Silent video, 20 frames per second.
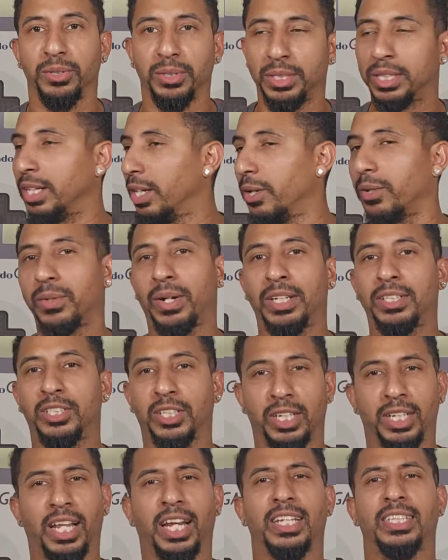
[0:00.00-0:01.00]
You know, I
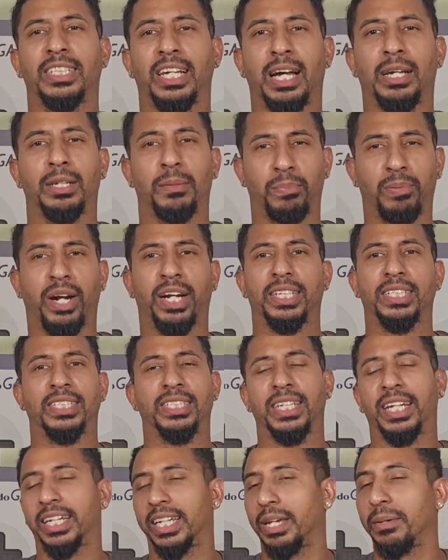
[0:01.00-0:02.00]
took a lot of time to practice
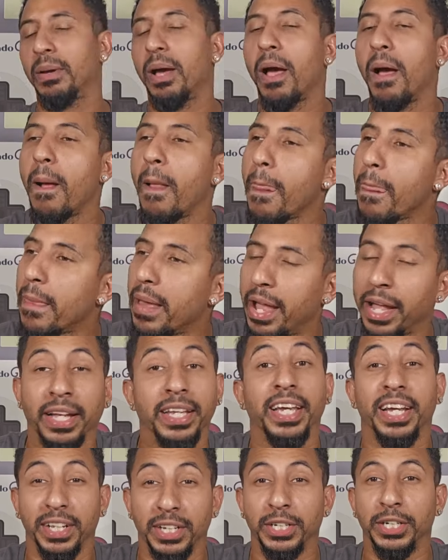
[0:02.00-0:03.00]
in that game and
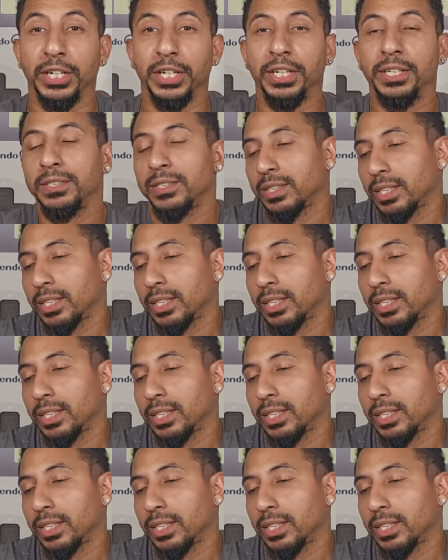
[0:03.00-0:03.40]
get good.